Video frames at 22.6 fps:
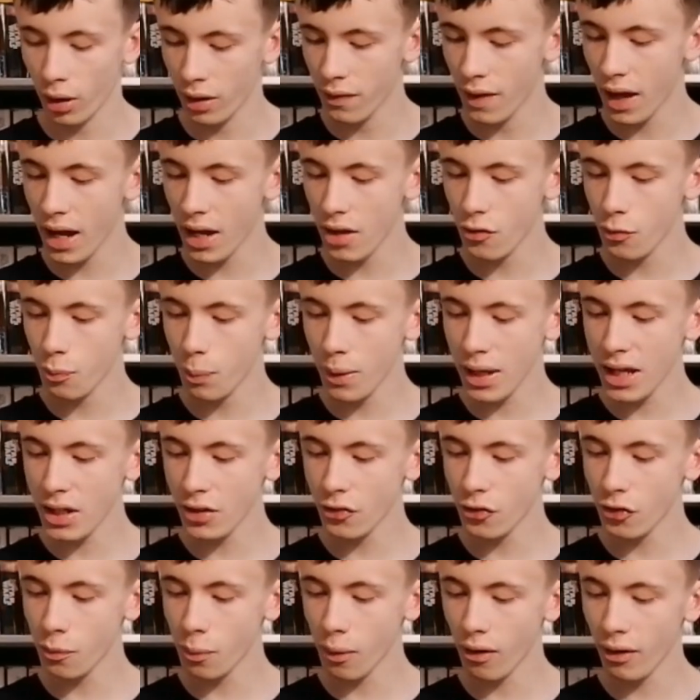and that is
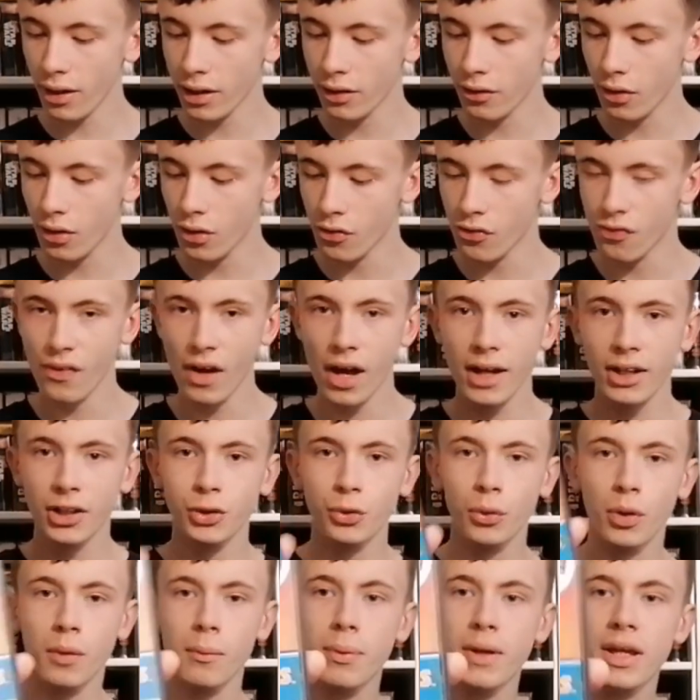Beach Spikers
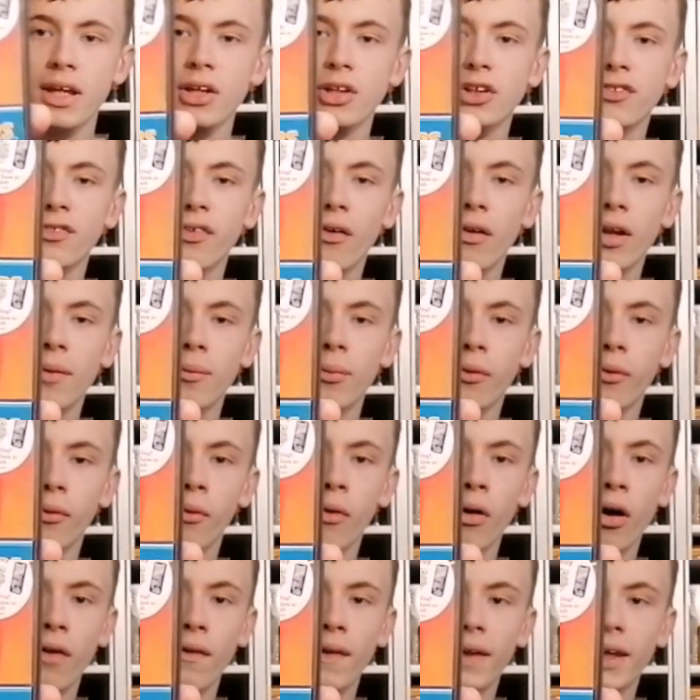Virtua Beach
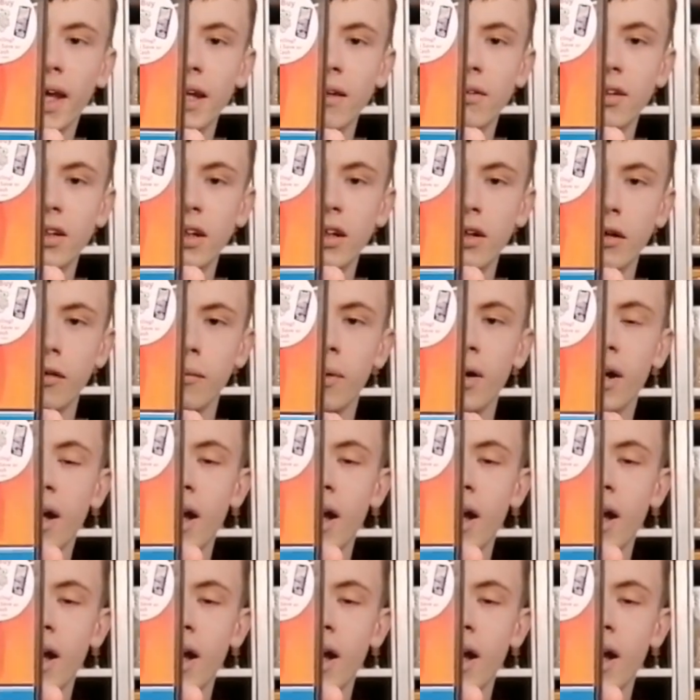Volleyball on the GameCube.